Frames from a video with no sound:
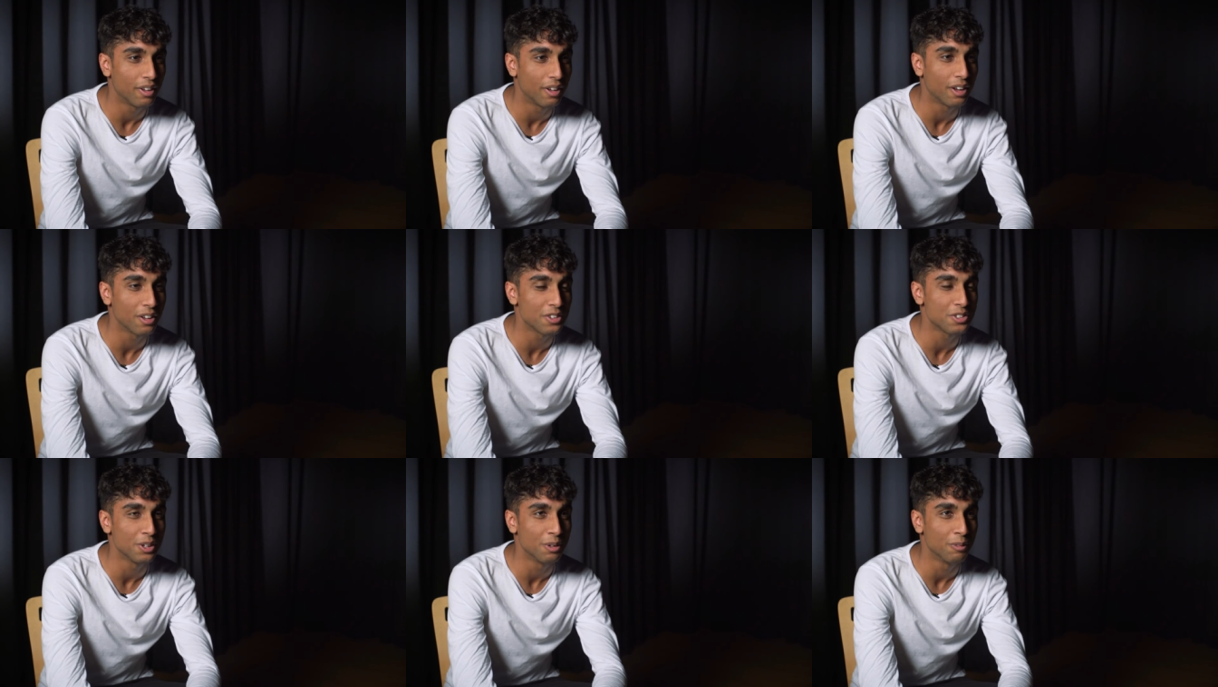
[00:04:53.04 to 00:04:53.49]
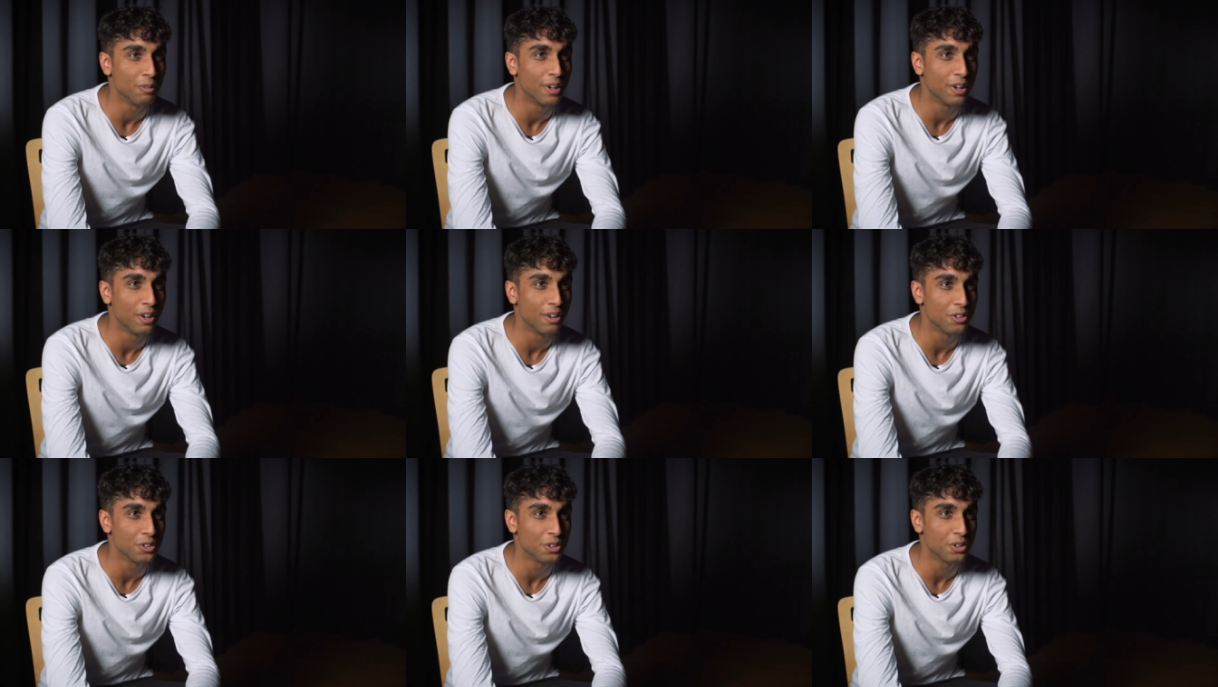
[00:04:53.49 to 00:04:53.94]
I actually
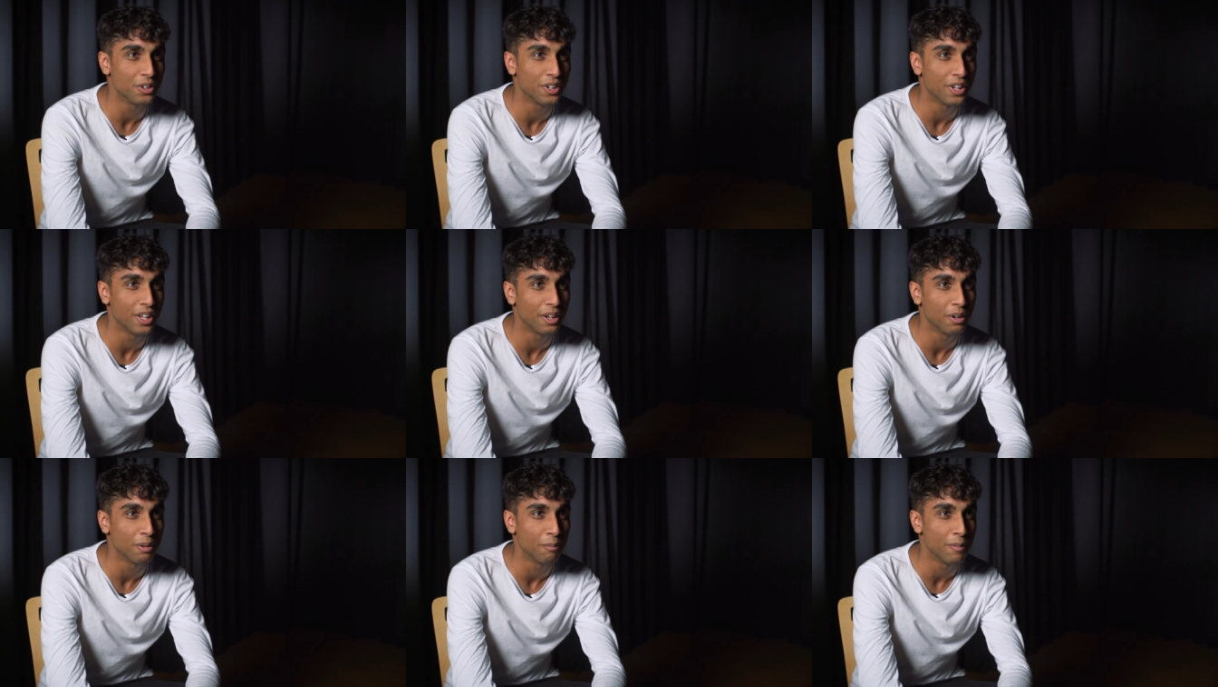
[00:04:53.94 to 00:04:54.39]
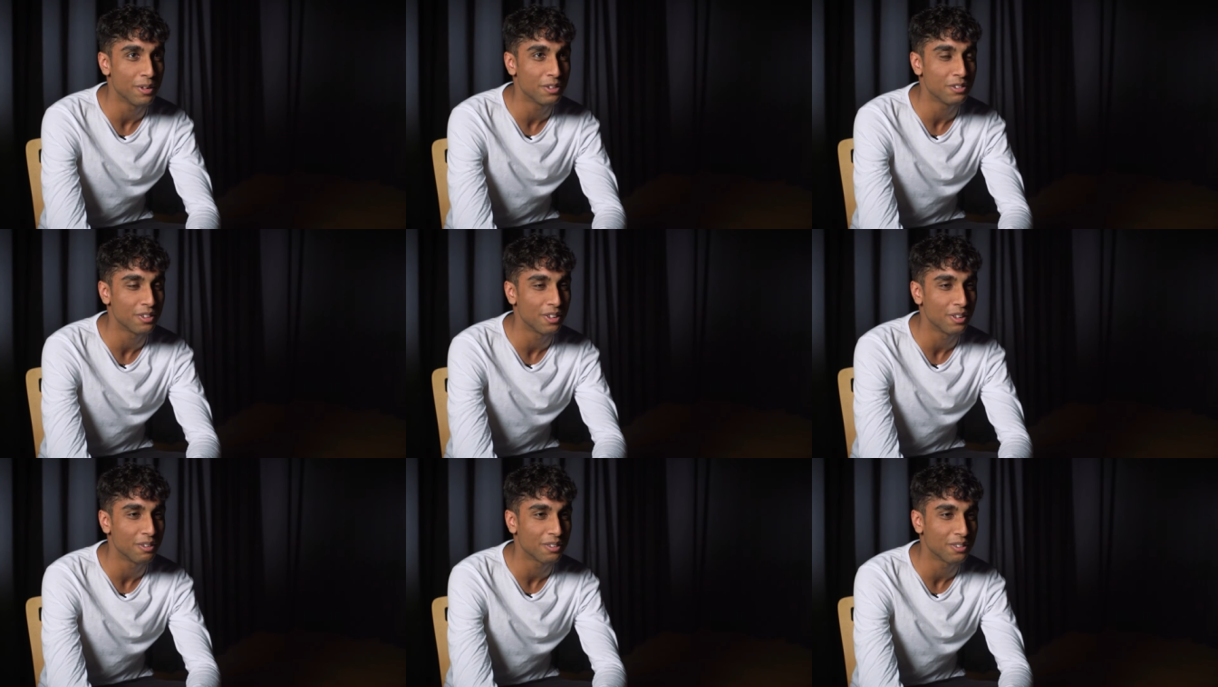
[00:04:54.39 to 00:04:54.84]
really enjoyed it and I
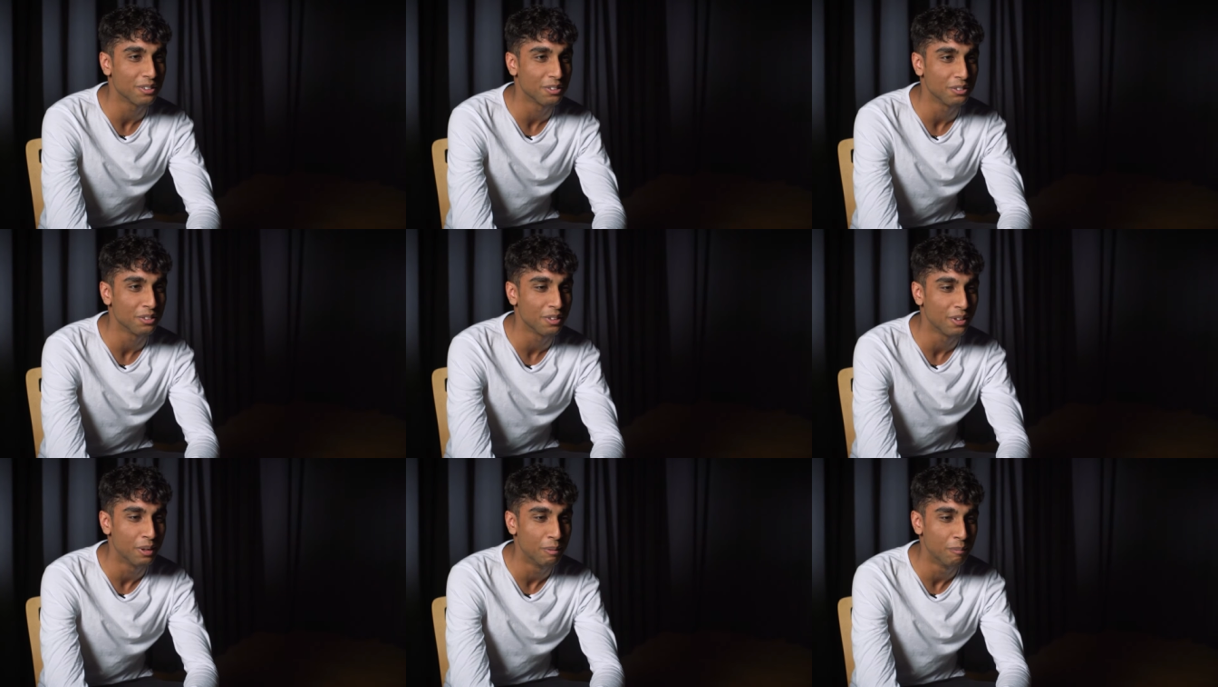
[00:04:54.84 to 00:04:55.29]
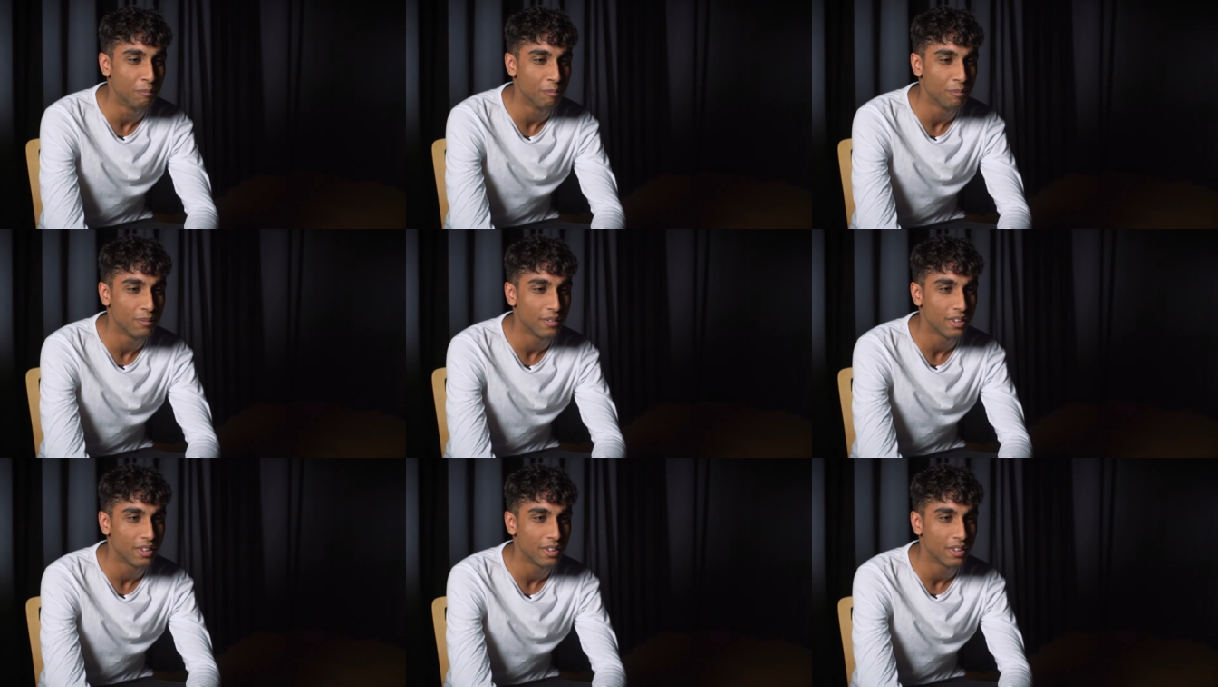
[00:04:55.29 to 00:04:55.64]
miss it because um,